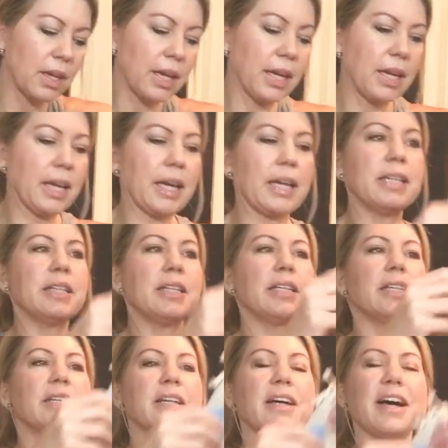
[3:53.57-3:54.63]
And
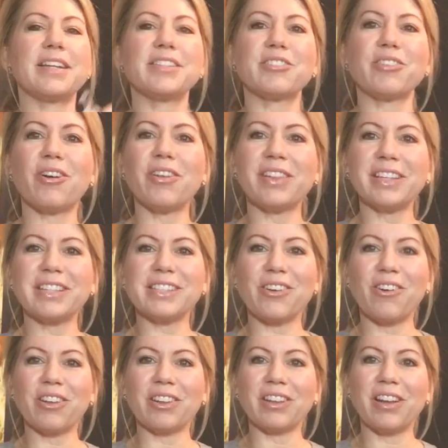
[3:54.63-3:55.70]
I saw this
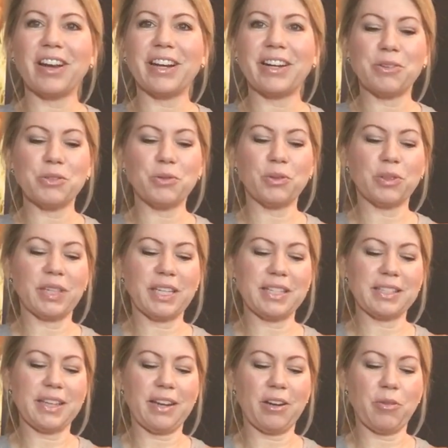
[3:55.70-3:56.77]
online, and I was really
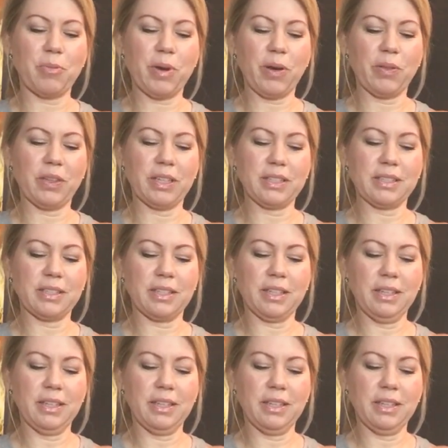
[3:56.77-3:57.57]
excited about this.